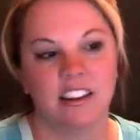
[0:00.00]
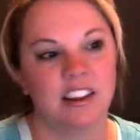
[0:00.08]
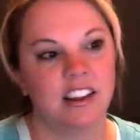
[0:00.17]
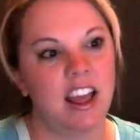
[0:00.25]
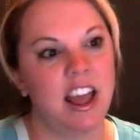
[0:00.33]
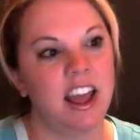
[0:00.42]

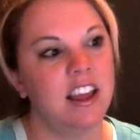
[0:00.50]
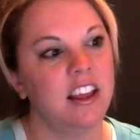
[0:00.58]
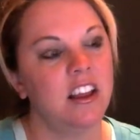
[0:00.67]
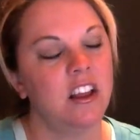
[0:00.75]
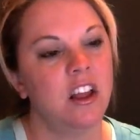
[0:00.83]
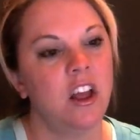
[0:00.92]
Okay.
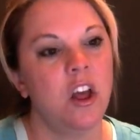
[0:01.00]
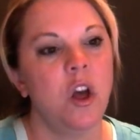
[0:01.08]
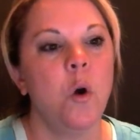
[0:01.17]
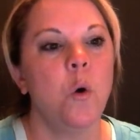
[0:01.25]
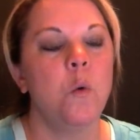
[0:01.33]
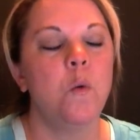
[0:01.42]

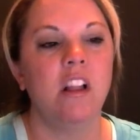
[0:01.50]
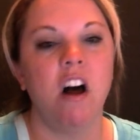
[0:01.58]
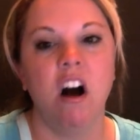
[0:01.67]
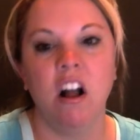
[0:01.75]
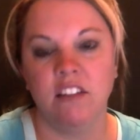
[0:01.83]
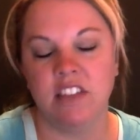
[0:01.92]
Well,
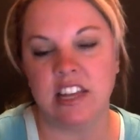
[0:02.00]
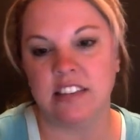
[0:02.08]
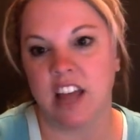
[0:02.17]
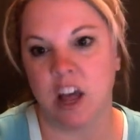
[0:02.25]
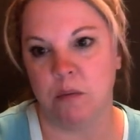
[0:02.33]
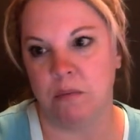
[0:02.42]
all of these
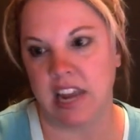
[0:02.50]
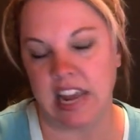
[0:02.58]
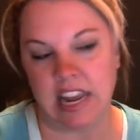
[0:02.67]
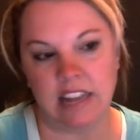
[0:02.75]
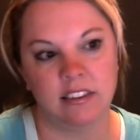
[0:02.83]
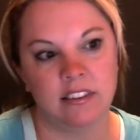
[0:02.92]

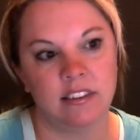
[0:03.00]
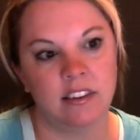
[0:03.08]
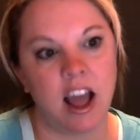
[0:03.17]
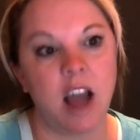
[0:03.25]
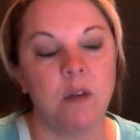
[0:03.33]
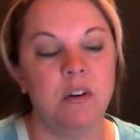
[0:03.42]
companies,
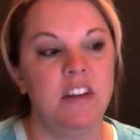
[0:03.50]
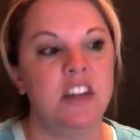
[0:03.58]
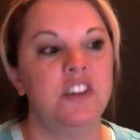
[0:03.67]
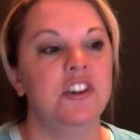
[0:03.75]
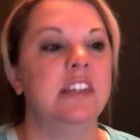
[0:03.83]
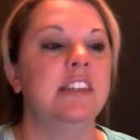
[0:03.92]
I would
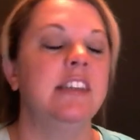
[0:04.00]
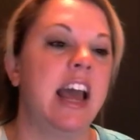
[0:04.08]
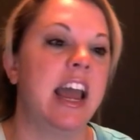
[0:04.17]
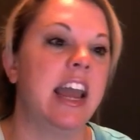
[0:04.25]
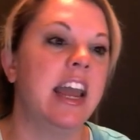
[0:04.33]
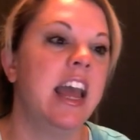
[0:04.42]
venture to
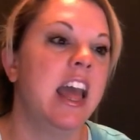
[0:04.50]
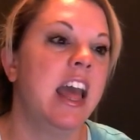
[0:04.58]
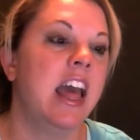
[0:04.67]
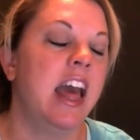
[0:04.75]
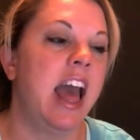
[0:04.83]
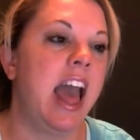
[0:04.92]
say,
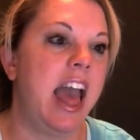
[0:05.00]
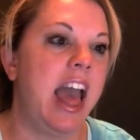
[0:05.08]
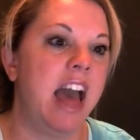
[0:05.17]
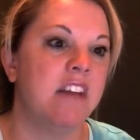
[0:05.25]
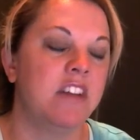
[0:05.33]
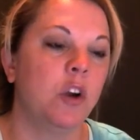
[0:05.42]

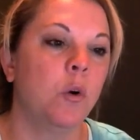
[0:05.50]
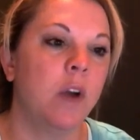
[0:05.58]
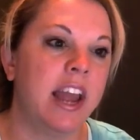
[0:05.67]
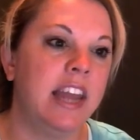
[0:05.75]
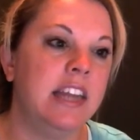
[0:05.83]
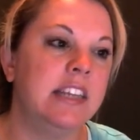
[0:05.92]
have a
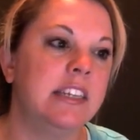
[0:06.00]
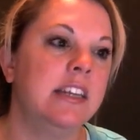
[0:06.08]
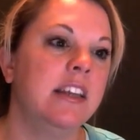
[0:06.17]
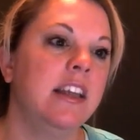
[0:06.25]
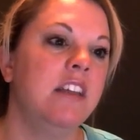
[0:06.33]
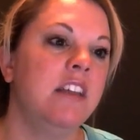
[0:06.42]
great
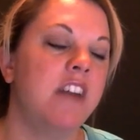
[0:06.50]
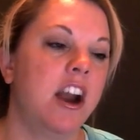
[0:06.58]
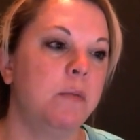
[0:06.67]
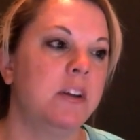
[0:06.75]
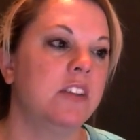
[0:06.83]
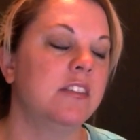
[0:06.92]

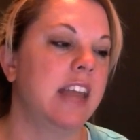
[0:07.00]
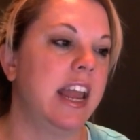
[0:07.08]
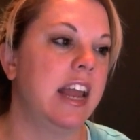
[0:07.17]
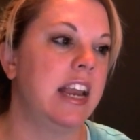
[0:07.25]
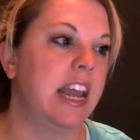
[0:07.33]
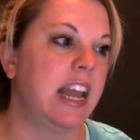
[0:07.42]
environmental
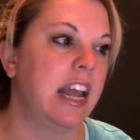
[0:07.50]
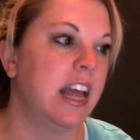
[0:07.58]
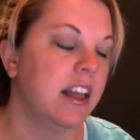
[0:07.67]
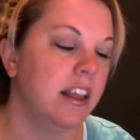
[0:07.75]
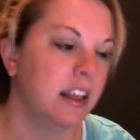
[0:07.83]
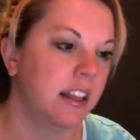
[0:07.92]
scanning
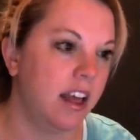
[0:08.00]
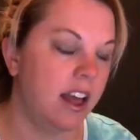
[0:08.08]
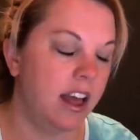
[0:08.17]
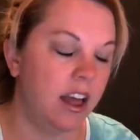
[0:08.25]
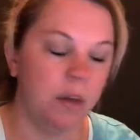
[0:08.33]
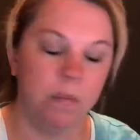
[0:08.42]

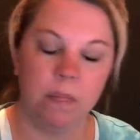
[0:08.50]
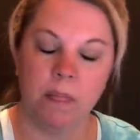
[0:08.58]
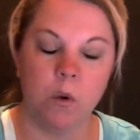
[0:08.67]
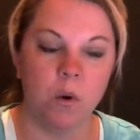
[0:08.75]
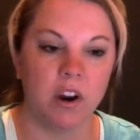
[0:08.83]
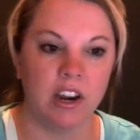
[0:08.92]

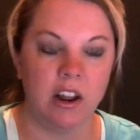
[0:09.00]
organ.